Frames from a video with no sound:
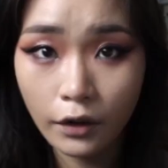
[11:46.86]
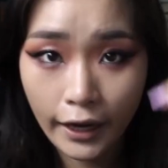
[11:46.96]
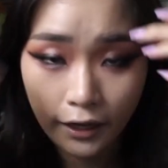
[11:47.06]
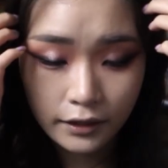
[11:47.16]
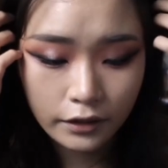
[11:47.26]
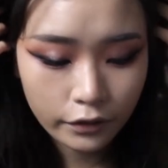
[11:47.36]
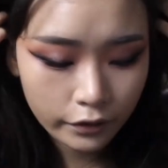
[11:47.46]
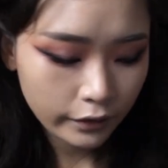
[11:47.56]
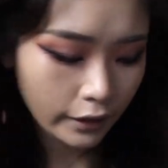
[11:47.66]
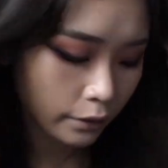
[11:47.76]
Okay,
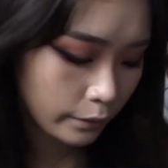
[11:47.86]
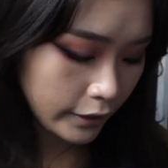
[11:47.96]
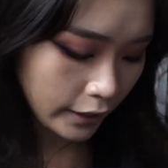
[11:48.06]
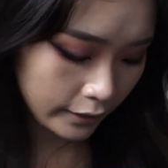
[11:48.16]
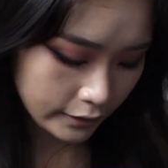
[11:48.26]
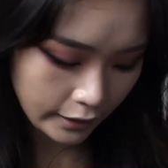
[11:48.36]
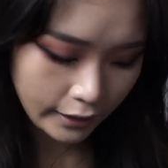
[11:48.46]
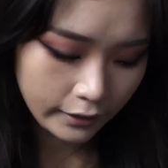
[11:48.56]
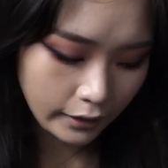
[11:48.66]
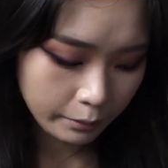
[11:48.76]
so now with that done,